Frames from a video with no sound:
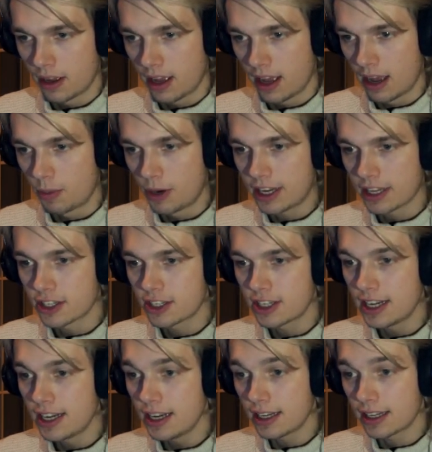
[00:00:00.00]
And we can
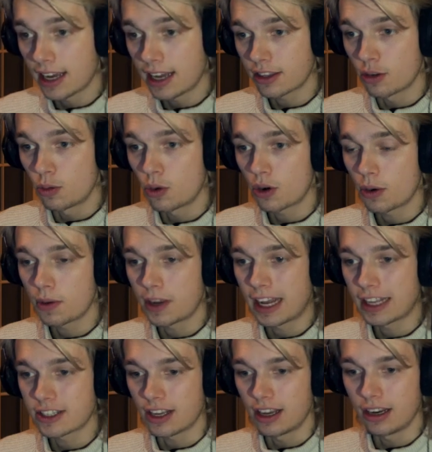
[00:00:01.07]
see that the worm
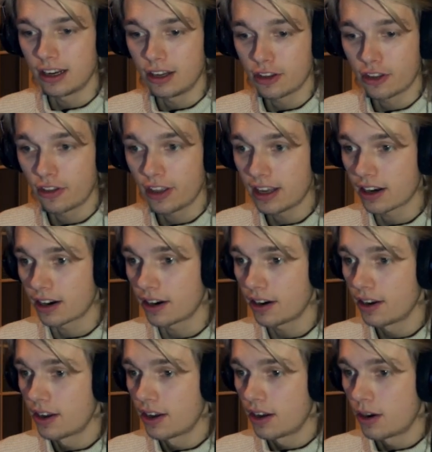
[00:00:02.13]
gets a lot thicker
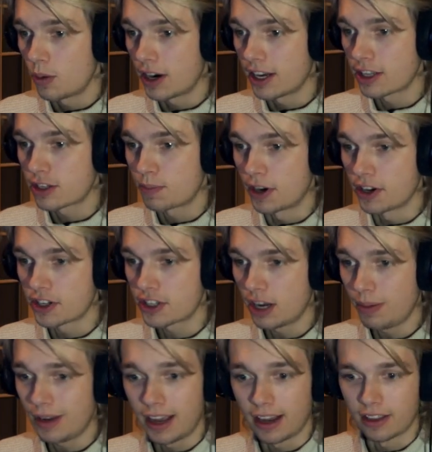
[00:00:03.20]
when it's bunched
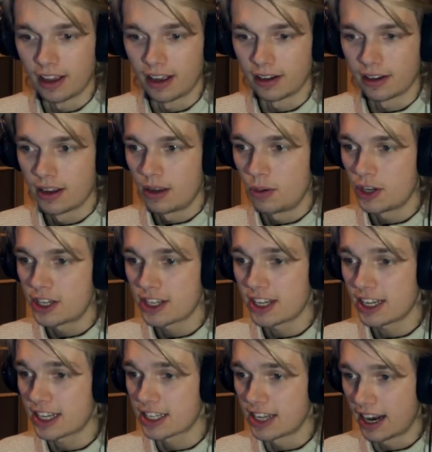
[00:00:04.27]
up like that, which is
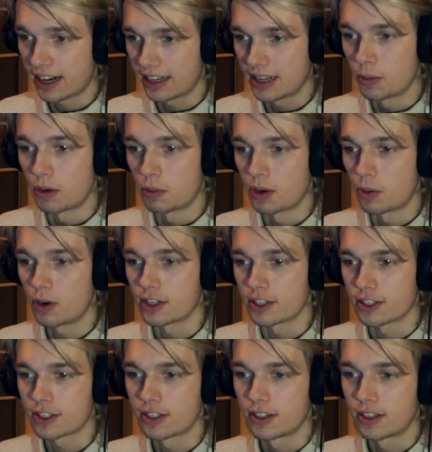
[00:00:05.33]
exactly what we
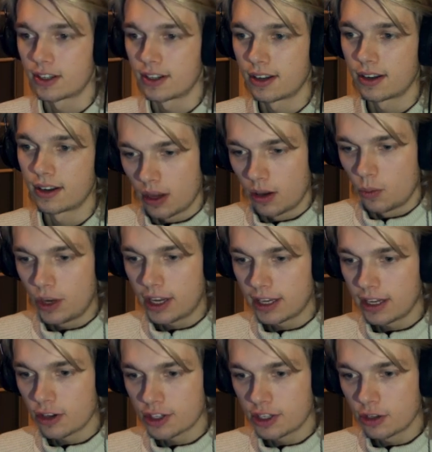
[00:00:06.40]
want. We can
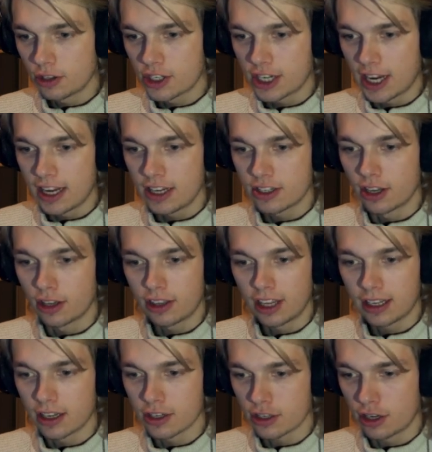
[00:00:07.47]
now still change the
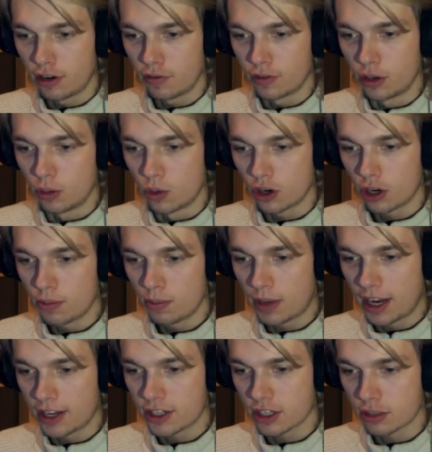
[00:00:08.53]
thickness of the worm
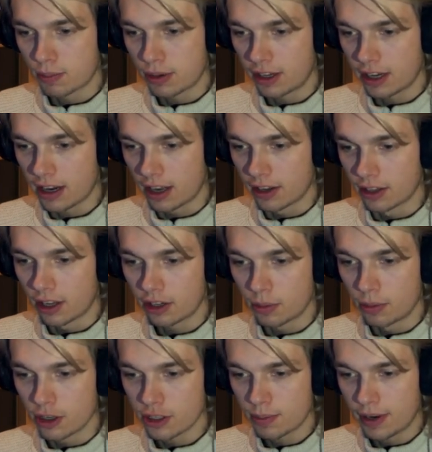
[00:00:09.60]
by just plugging another
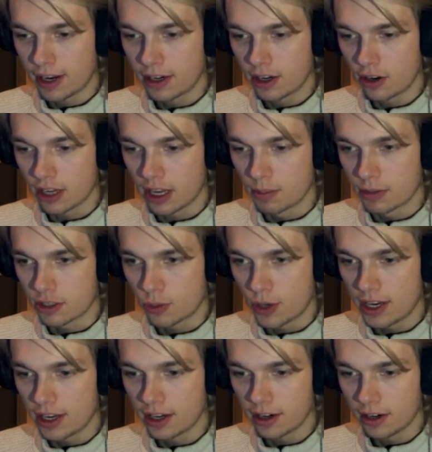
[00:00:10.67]
multiply node in
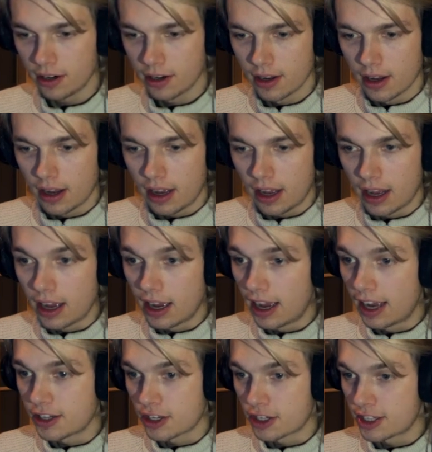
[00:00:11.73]
between here
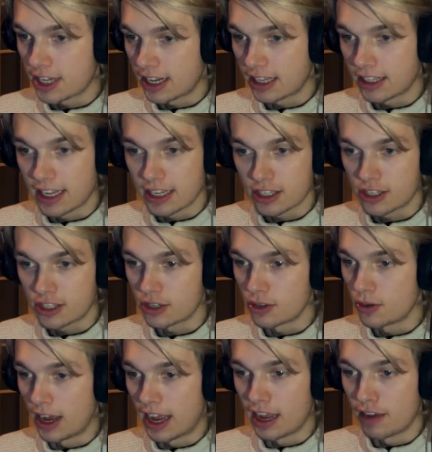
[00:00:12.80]
and just setting this
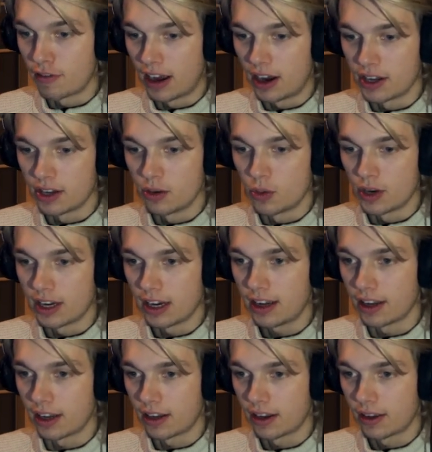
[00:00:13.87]
to a value we
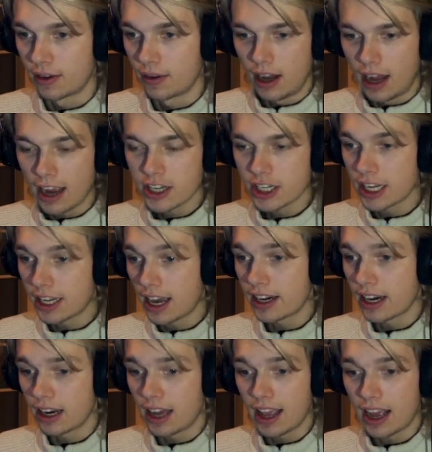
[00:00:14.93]
like. I actually kind
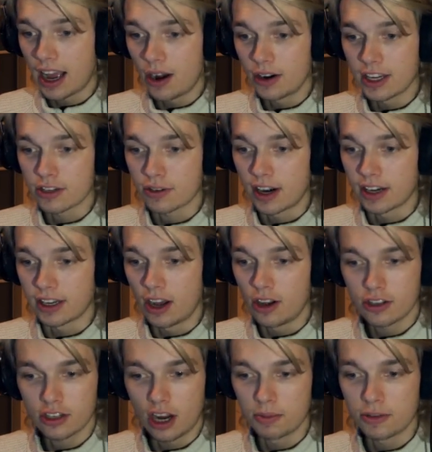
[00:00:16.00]
of like how it is right now,
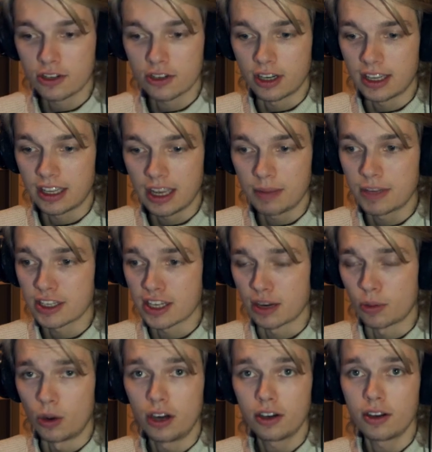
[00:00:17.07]
so I'm just going to keep this at
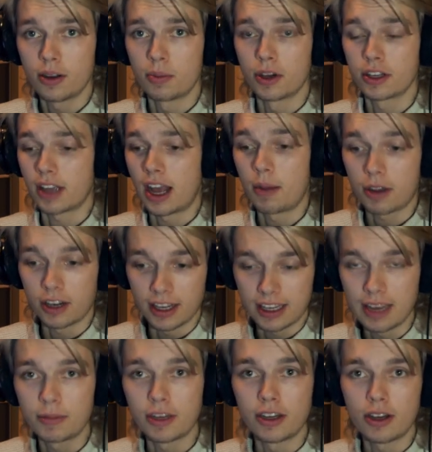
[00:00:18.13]
1, but I'm going to
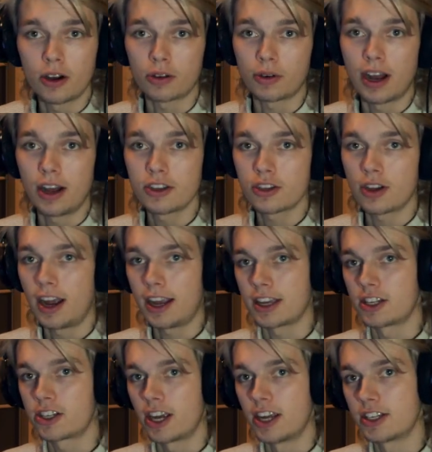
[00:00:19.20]
keep the node around so I can
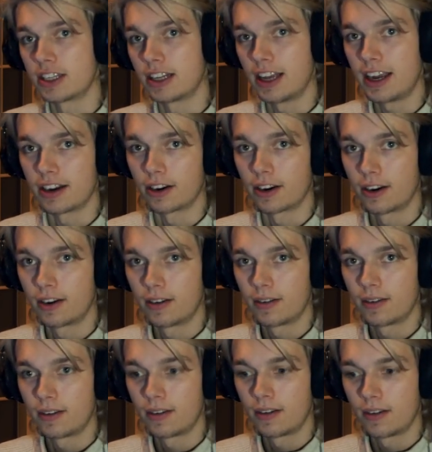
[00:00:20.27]
change it later.
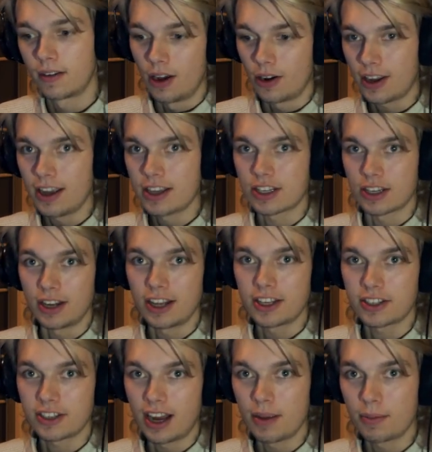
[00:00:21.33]
Okay, so now
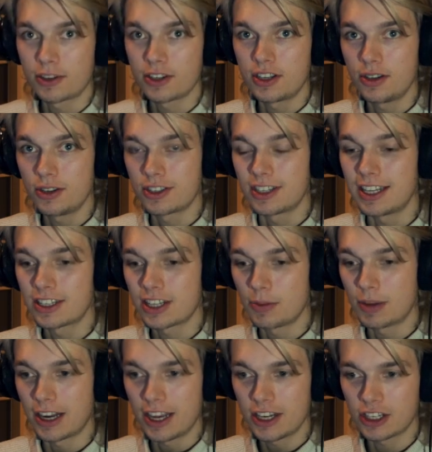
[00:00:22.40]
it's time to use the
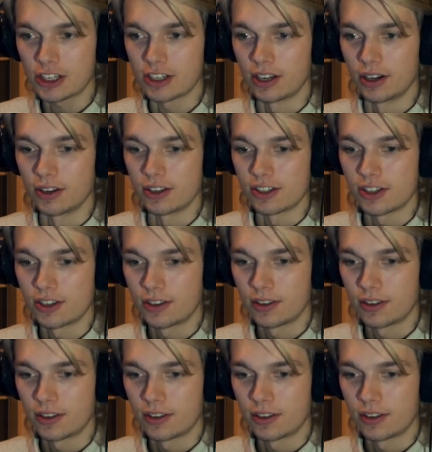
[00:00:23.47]
simulation nodes.